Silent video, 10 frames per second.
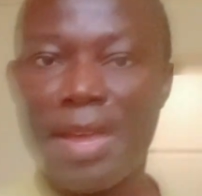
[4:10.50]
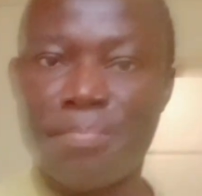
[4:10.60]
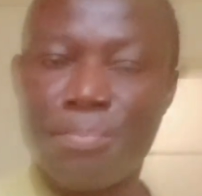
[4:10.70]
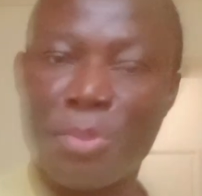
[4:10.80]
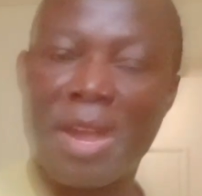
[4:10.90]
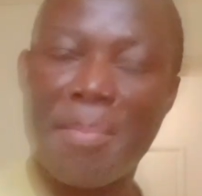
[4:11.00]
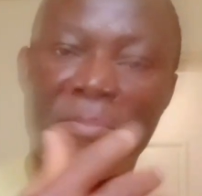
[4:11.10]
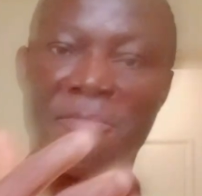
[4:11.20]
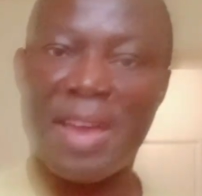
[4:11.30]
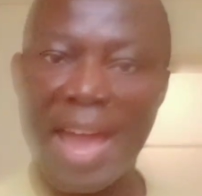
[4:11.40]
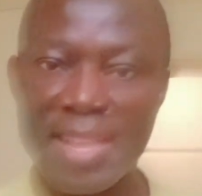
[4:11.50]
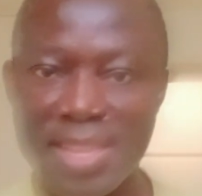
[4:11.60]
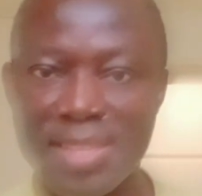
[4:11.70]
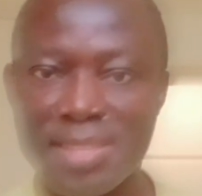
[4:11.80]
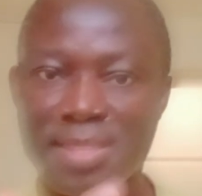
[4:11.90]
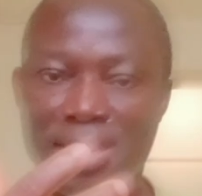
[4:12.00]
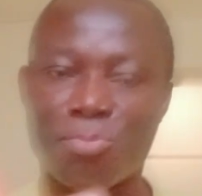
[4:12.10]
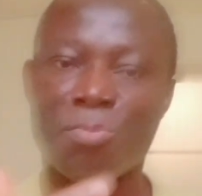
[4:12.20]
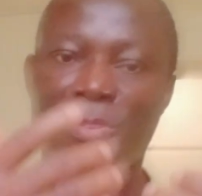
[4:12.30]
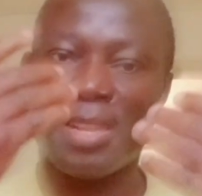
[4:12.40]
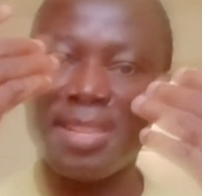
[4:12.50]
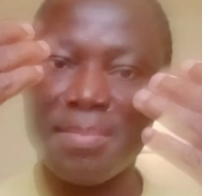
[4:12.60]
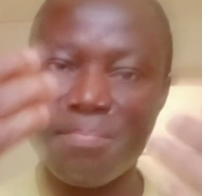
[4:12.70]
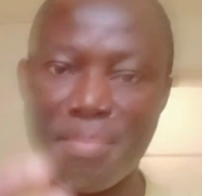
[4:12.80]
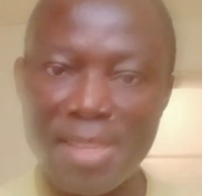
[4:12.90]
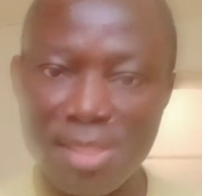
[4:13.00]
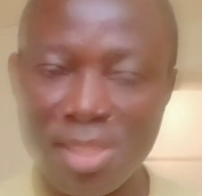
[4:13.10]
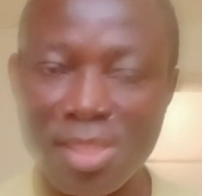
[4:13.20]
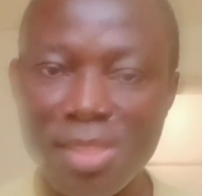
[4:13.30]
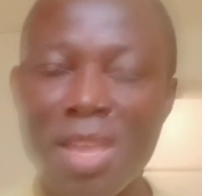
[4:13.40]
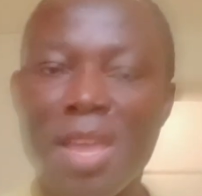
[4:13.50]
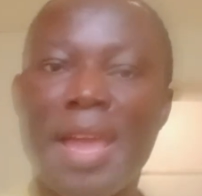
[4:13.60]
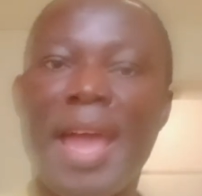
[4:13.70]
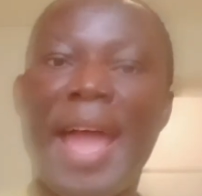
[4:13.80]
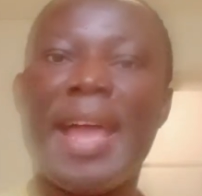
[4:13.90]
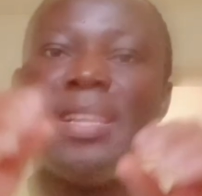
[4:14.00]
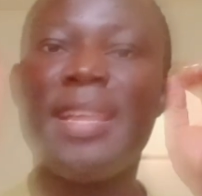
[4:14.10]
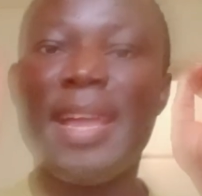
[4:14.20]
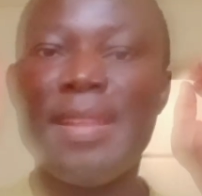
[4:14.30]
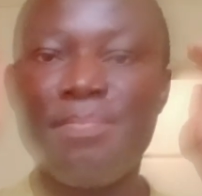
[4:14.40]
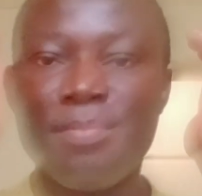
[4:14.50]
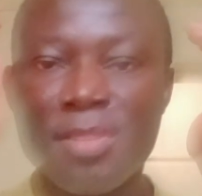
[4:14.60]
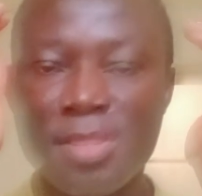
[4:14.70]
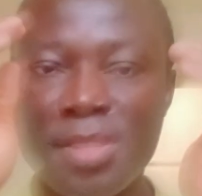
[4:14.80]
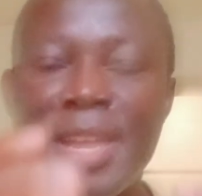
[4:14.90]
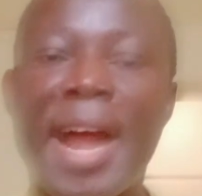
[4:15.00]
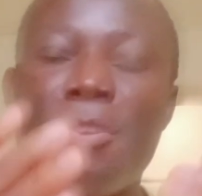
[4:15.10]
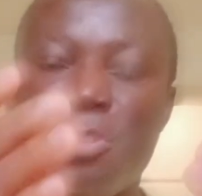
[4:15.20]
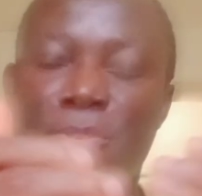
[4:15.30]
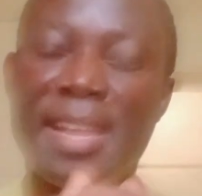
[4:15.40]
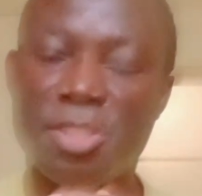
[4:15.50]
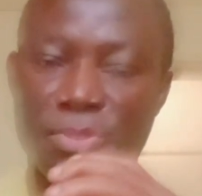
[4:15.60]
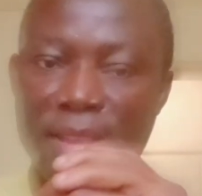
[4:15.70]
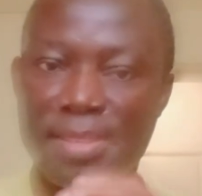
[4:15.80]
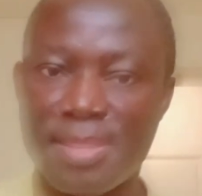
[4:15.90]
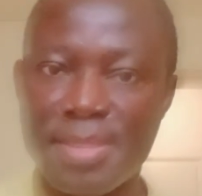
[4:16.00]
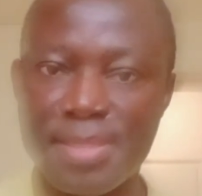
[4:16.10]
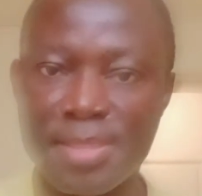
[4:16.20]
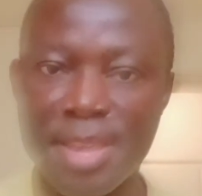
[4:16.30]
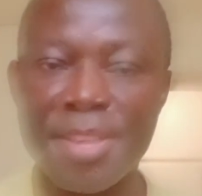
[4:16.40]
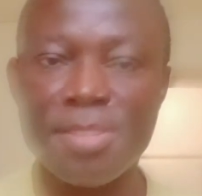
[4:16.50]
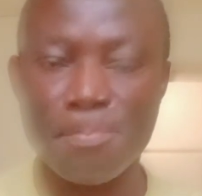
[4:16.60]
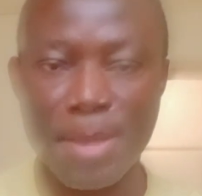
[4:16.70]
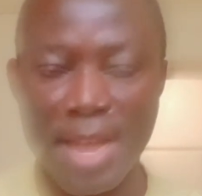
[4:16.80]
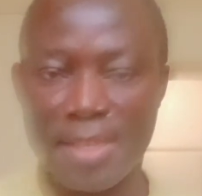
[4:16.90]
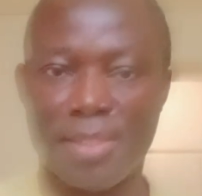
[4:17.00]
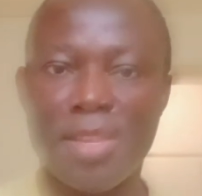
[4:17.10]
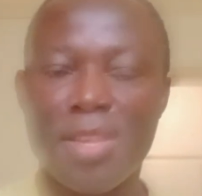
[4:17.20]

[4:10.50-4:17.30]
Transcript: program of guidance that we already mentioned, and then see how to address this case better.